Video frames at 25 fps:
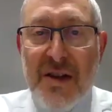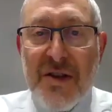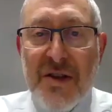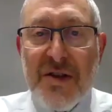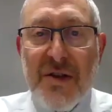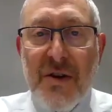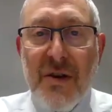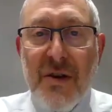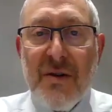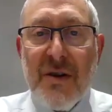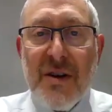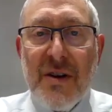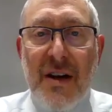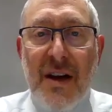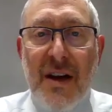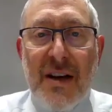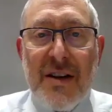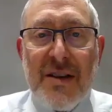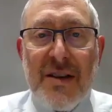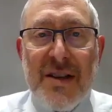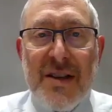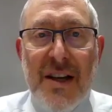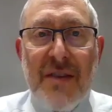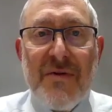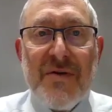So
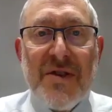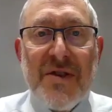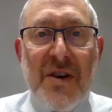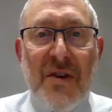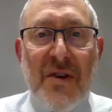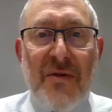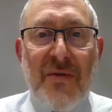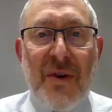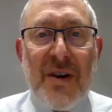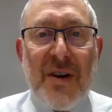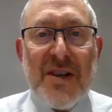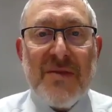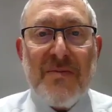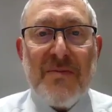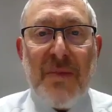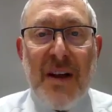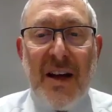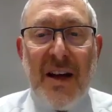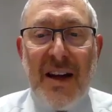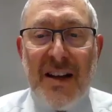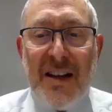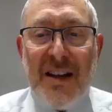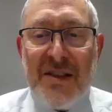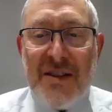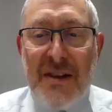Ksav Sofer
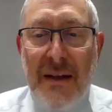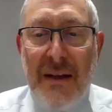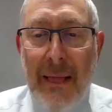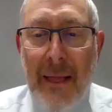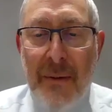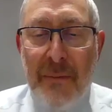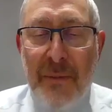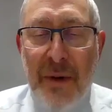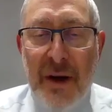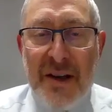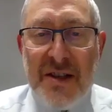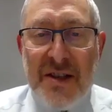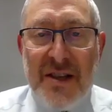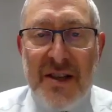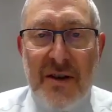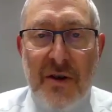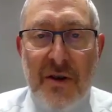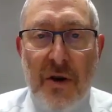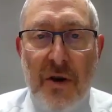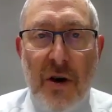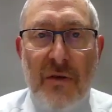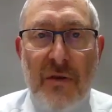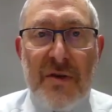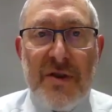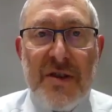explains, based on the
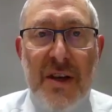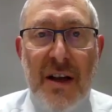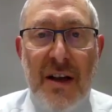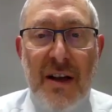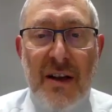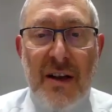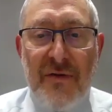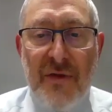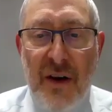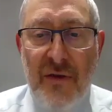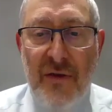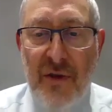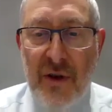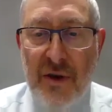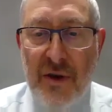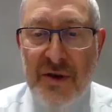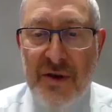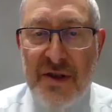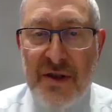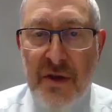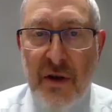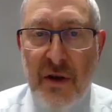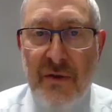Chovos Halavavos.